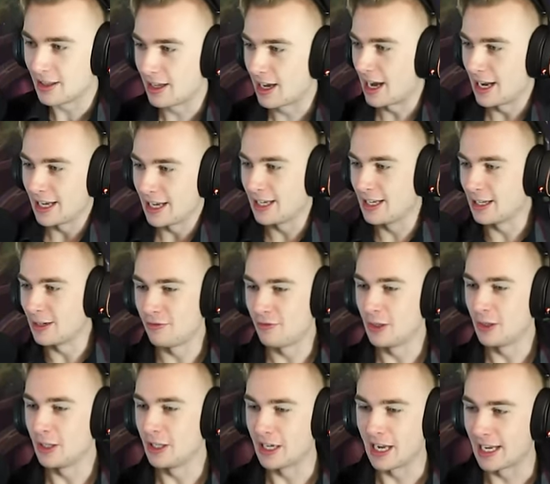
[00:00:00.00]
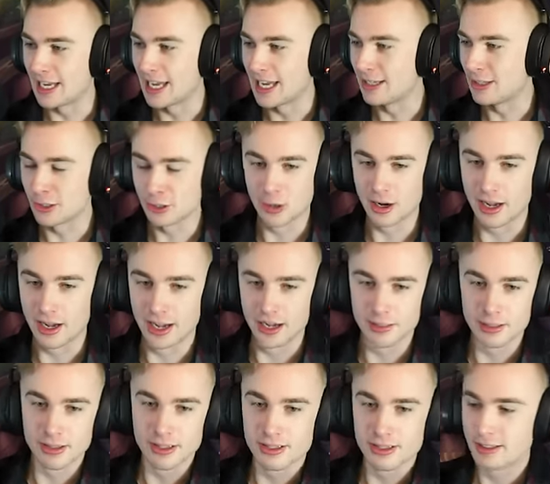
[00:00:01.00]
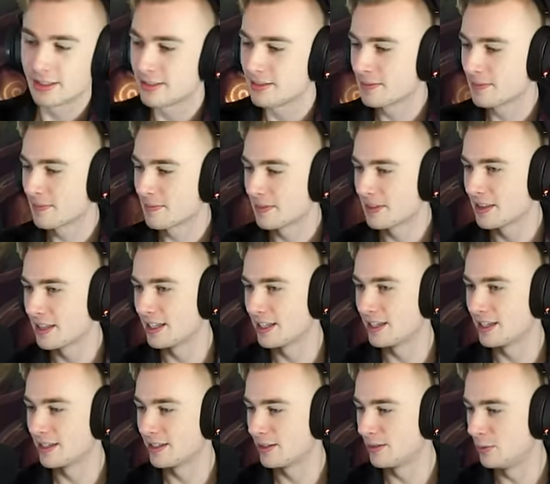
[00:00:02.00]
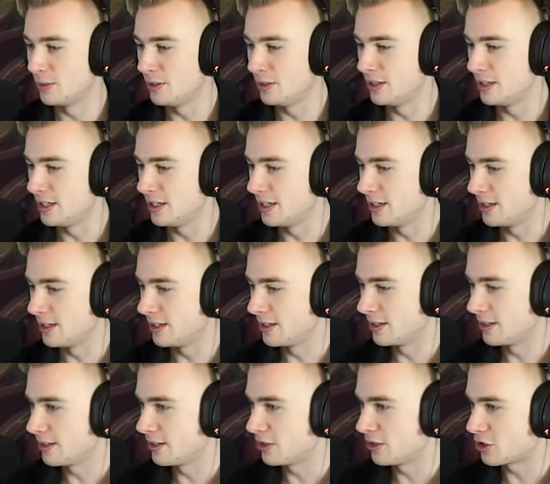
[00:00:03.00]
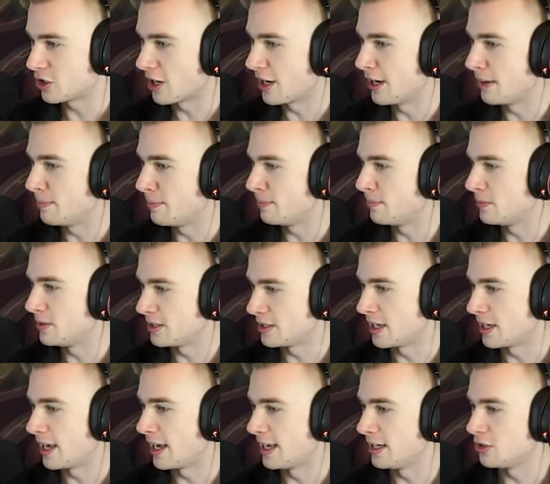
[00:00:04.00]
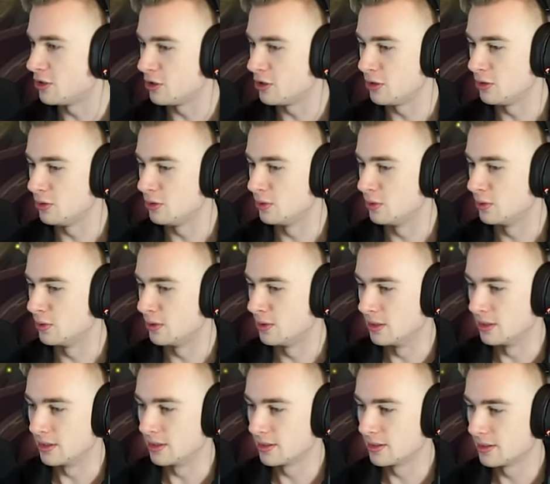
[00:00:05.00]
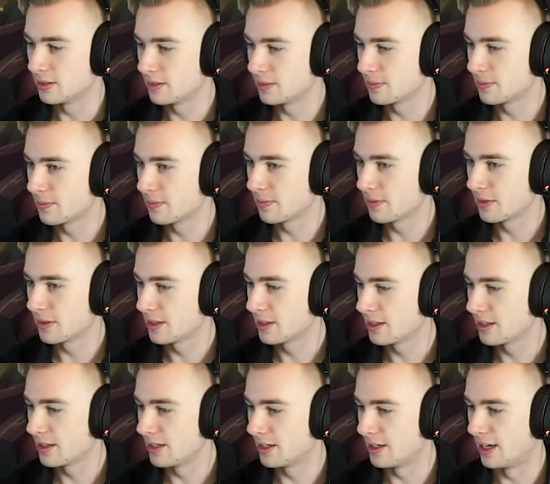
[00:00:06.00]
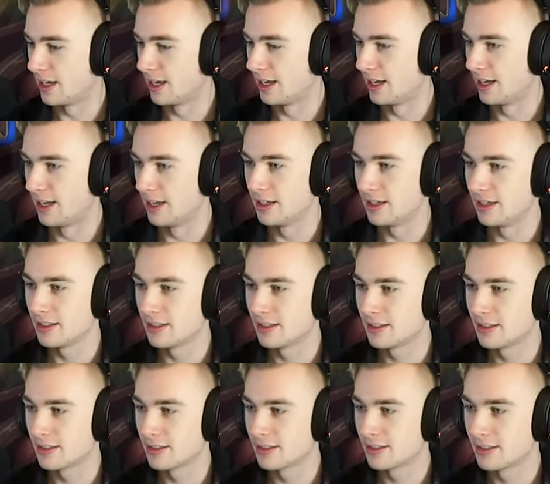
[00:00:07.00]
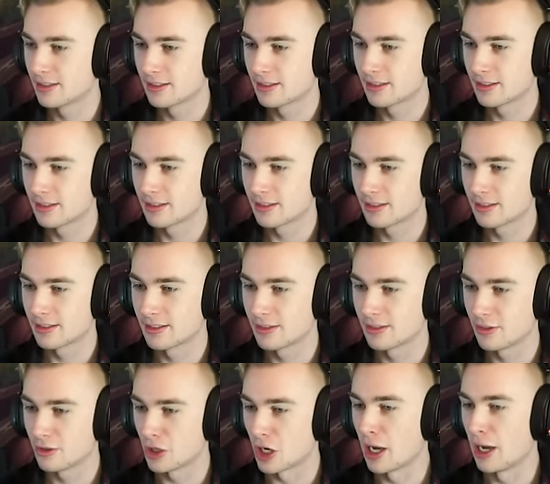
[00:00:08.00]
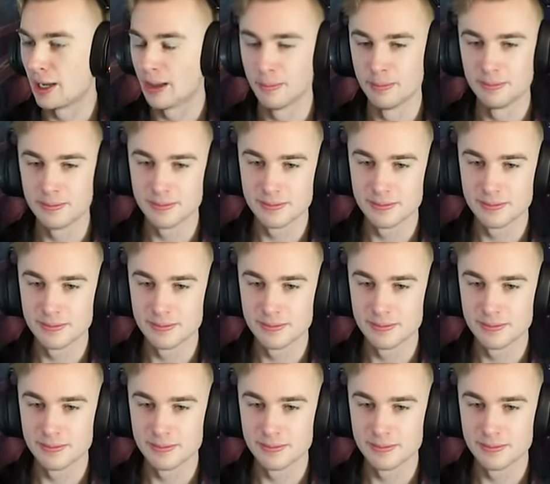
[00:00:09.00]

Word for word: I get a feeling I can't describe. When the chime decides to uh, chime.